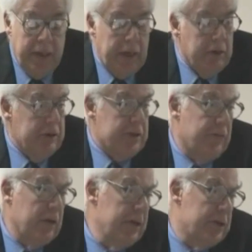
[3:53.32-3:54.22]

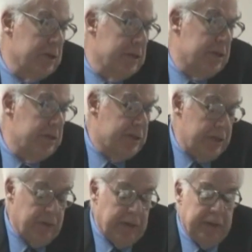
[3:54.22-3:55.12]
Christopher Hitchens has
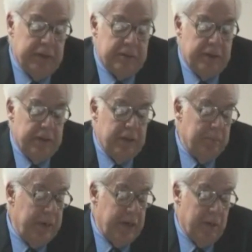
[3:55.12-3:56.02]
jeeringly said that
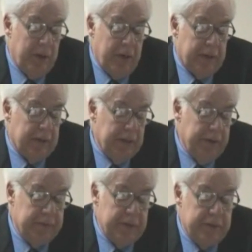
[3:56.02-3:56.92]
many American
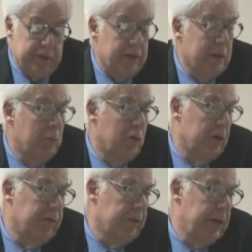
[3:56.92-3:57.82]
leftists are more
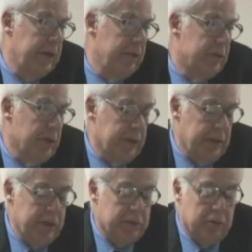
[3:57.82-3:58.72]
afraid of John
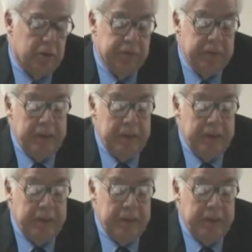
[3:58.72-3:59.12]
Ashcroft,